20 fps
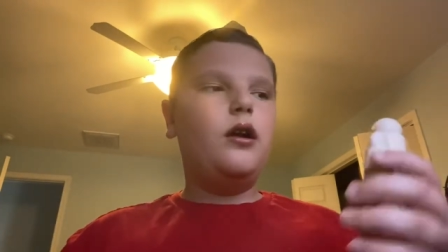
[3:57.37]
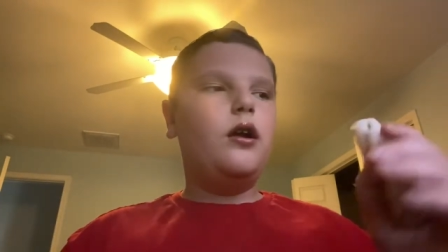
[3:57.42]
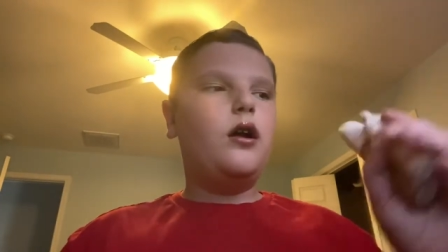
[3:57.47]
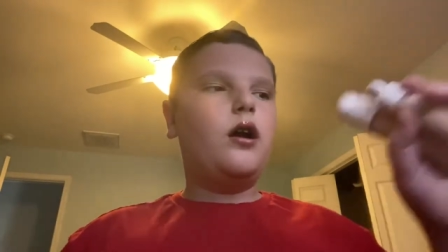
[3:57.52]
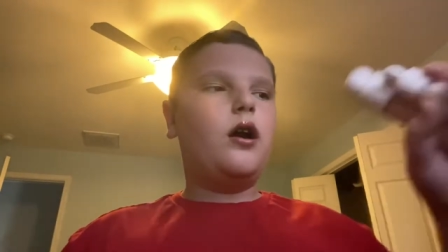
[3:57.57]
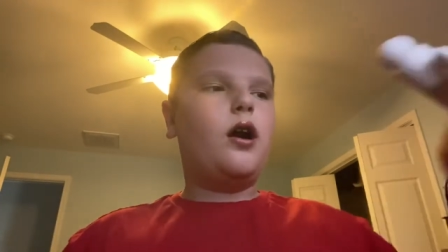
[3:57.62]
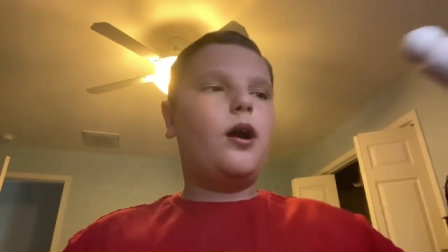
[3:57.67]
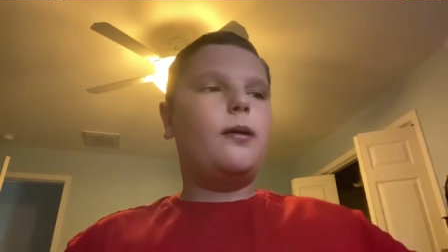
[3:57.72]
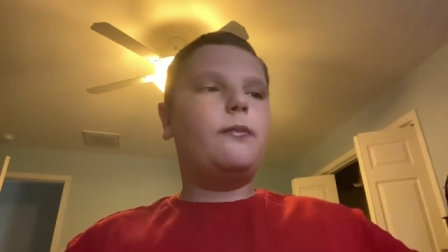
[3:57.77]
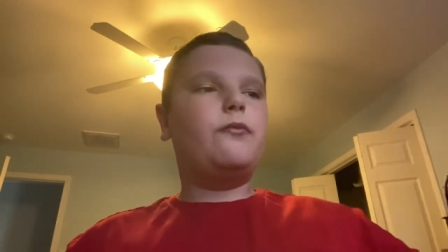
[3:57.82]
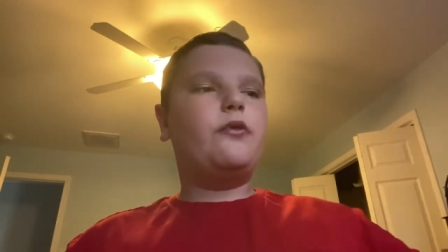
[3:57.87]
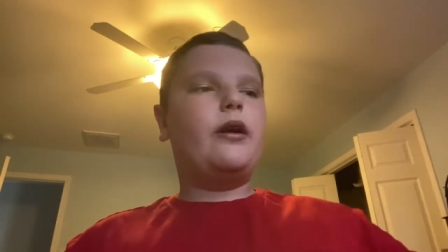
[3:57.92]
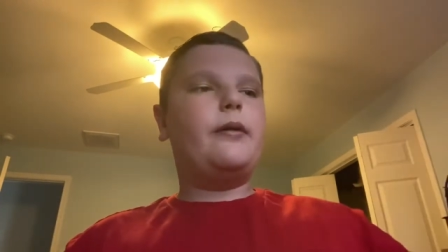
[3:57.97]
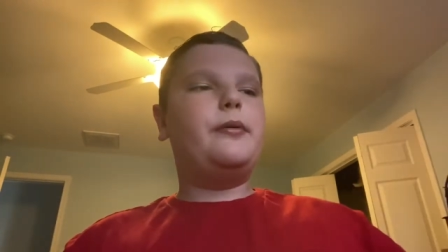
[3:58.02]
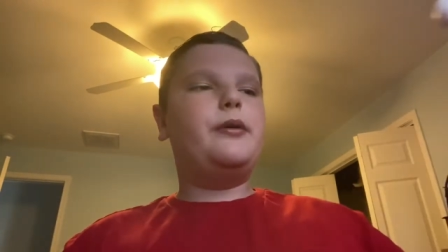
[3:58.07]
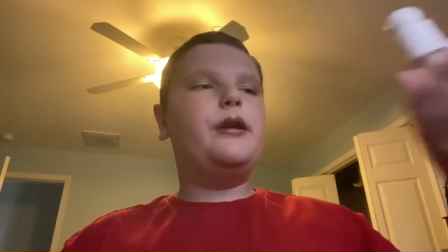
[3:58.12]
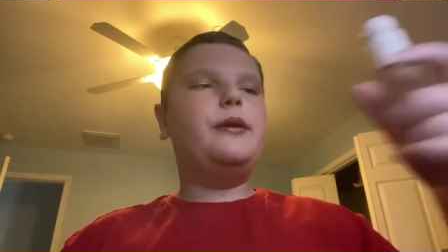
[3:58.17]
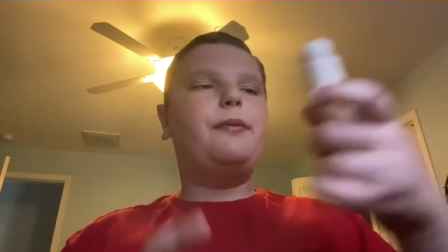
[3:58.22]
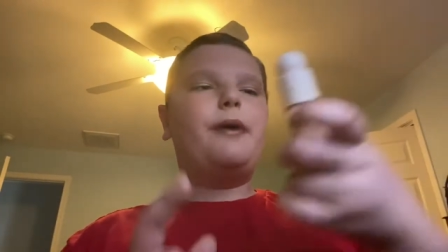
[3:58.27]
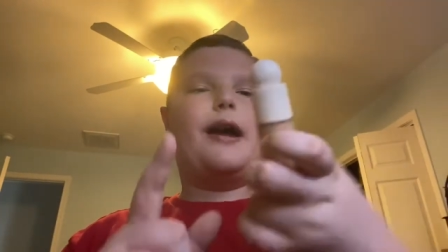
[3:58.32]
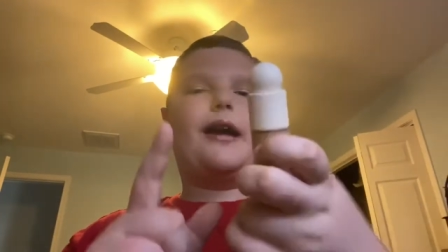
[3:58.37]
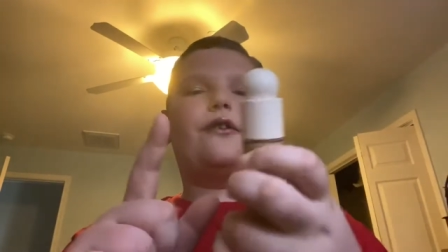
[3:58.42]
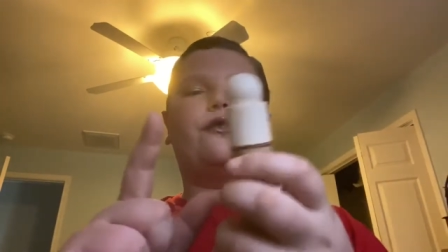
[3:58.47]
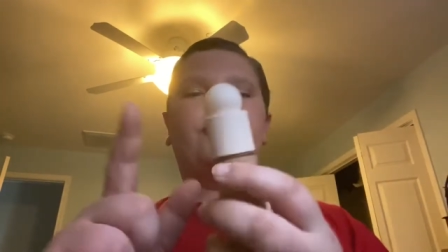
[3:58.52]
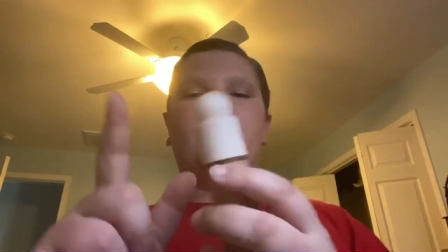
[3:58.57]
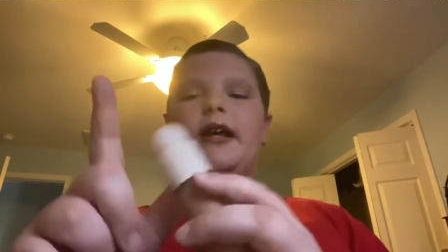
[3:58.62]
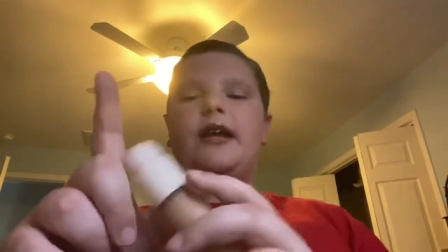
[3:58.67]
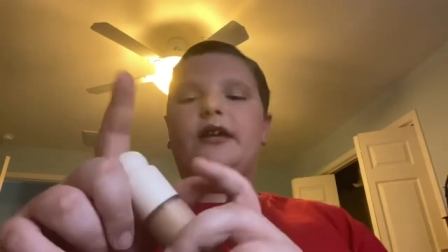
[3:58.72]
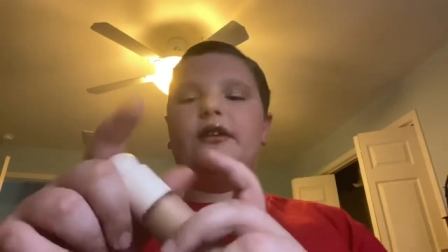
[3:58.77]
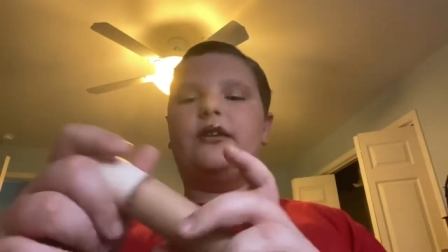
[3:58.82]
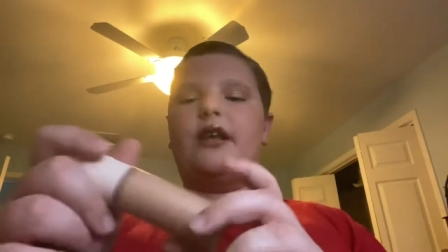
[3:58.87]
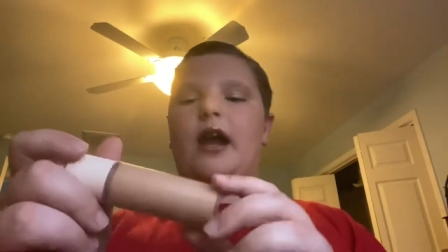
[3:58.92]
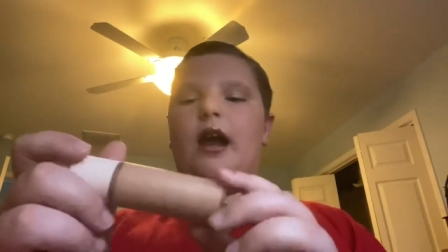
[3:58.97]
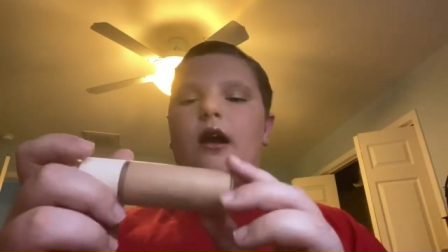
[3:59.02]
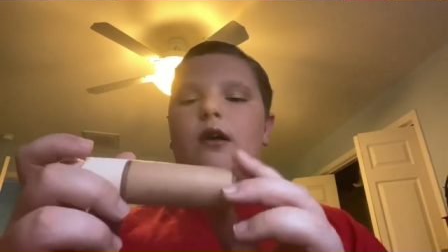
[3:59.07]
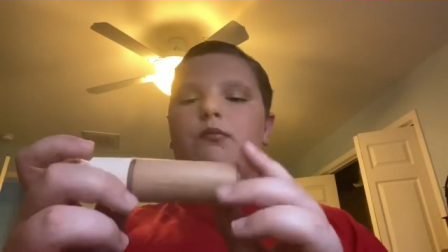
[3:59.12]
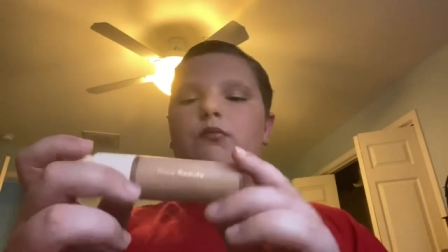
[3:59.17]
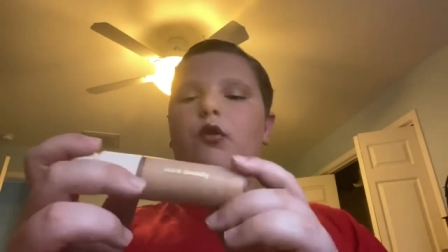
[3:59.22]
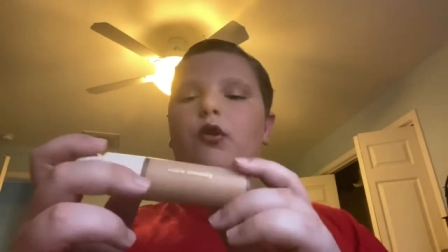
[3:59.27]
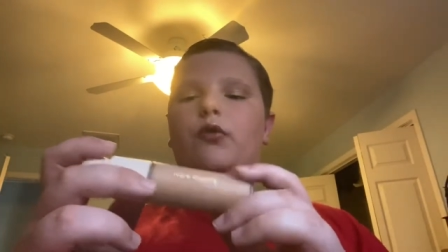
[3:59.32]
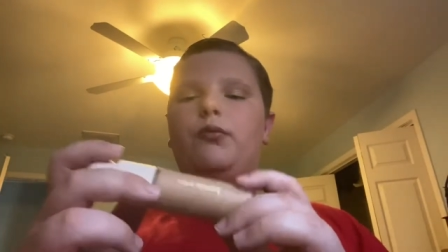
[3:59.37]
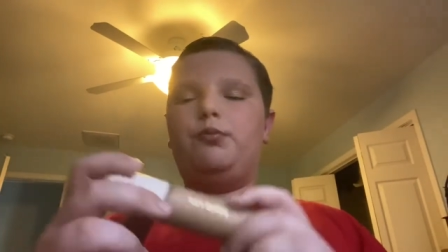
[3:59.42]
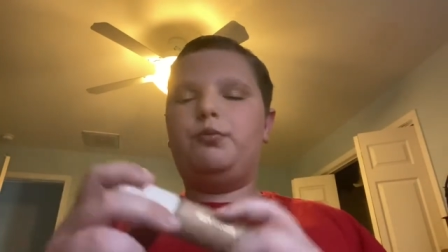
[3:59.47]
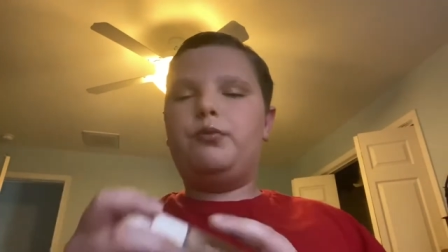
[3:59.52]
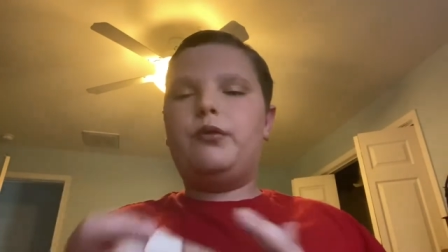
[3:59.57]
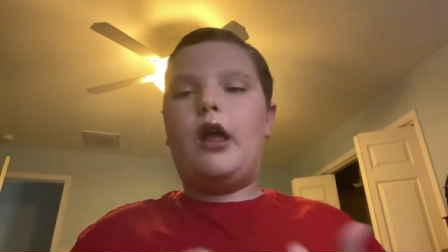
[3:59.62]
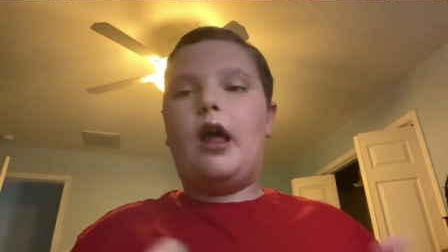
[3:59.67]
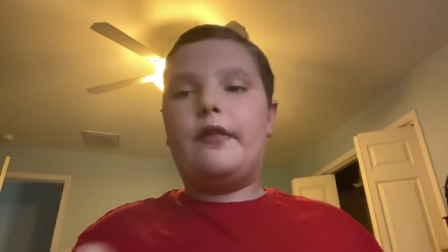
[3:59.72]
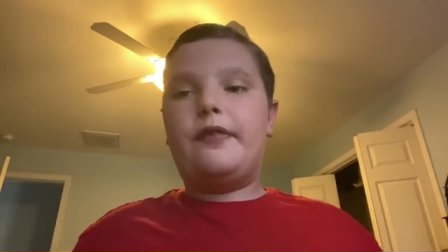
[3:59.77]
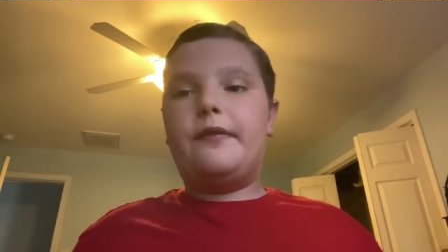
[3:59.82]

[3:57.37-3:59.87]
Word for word: um, Rare Beauty packaging is that, well, not the